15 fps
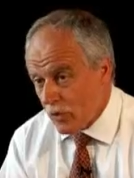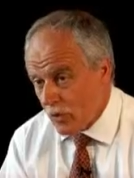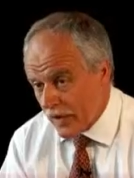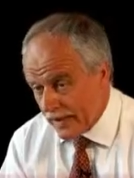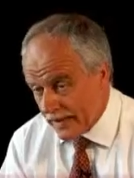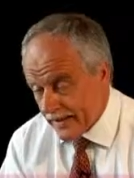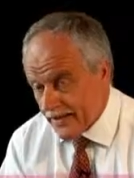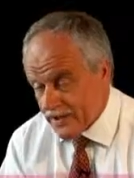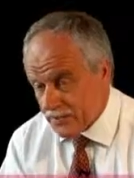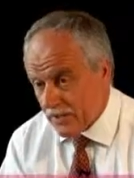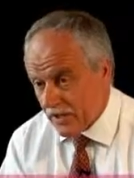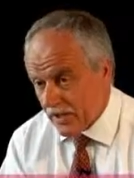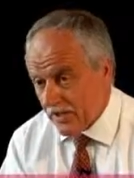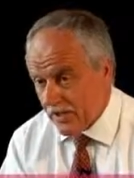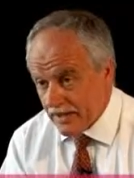when it lends
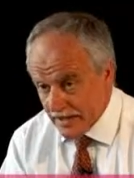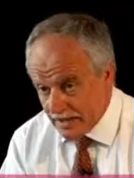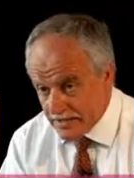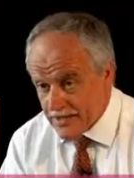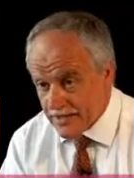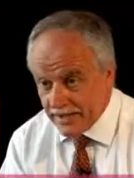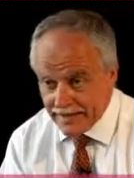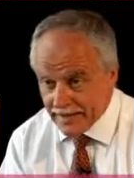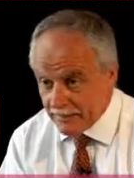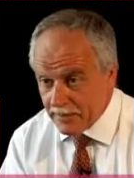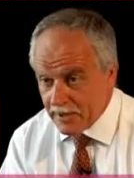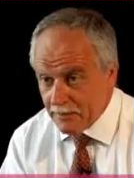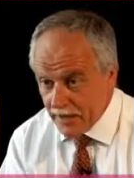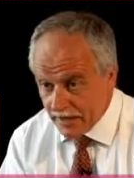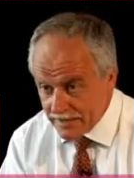money is to get that
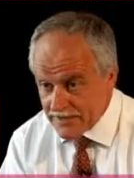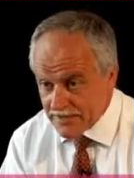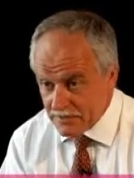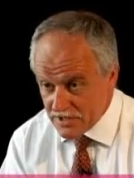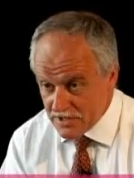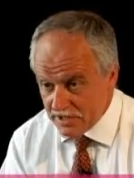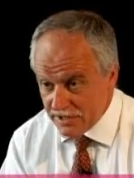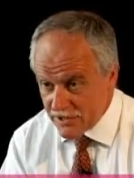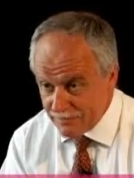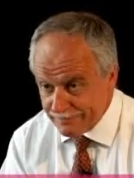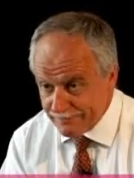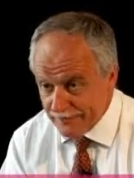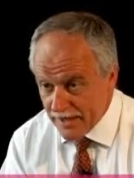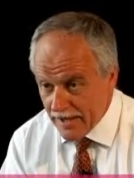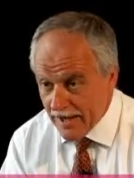money back at some stage.
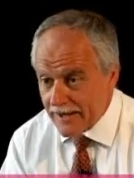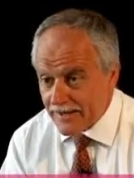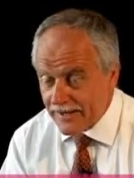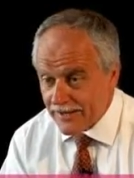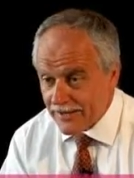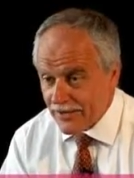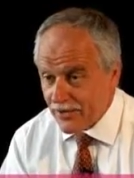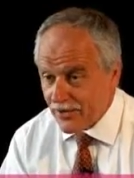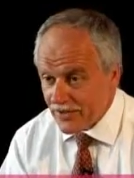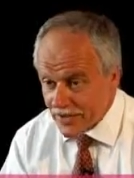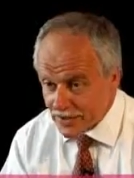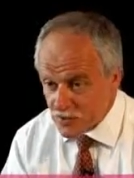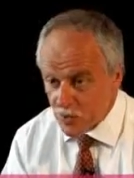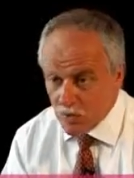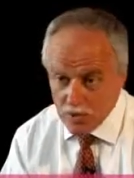And
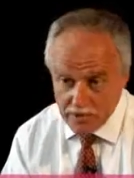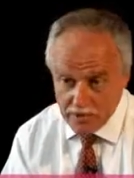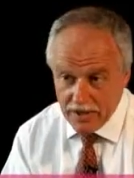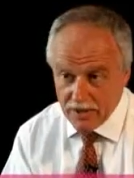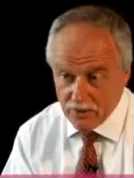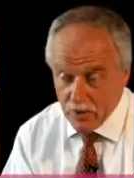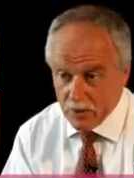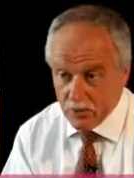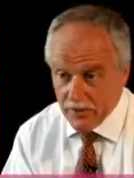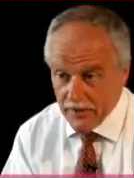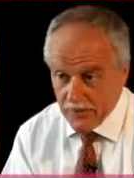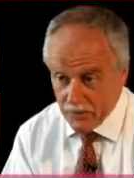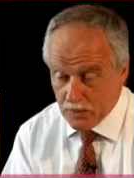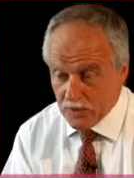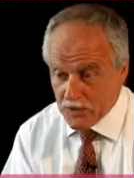that's what we mean when
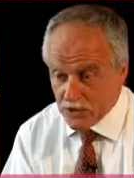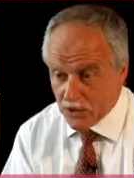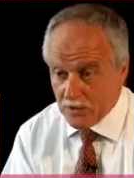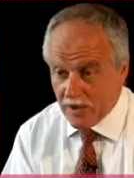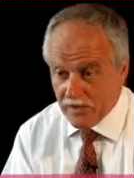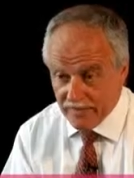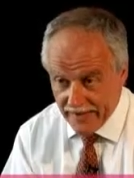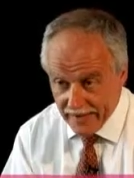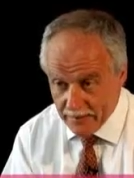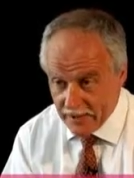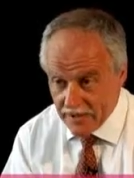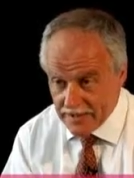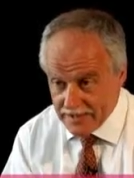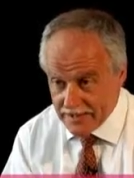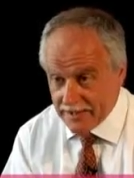we talk about
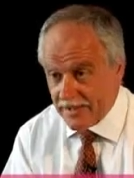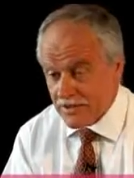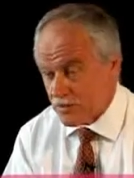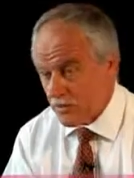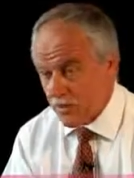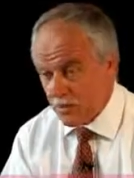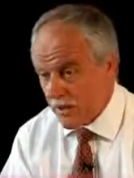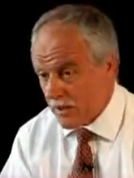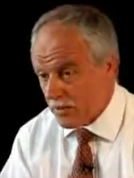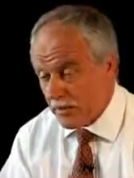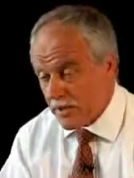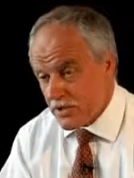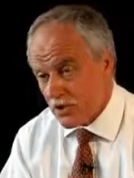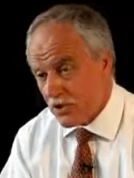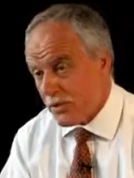viability. That's what we mean when we
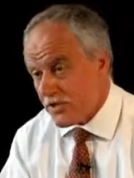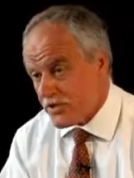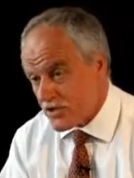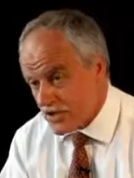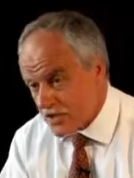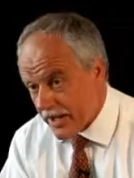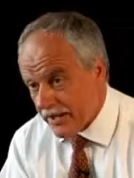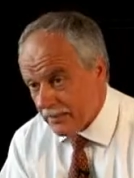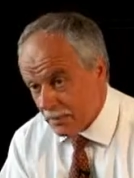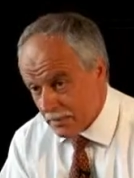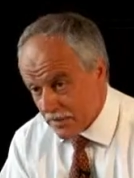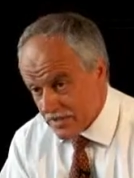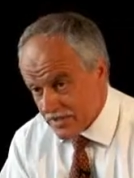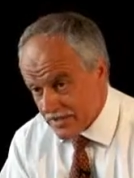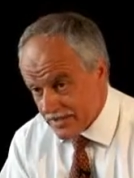talk about sustainable
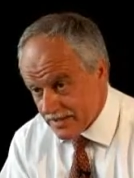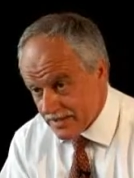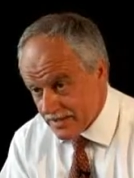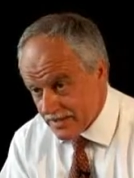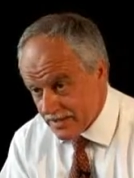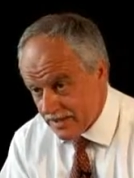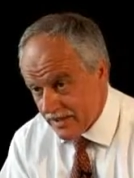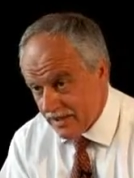businesses.